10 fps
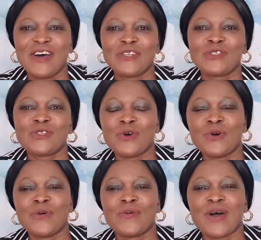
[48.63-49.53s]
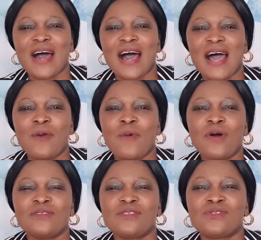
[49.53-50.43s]
So I
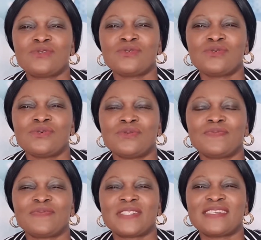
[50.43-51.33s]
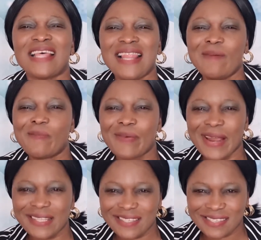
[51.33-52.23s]
want to
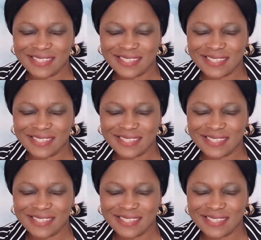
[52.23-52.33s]
celebrate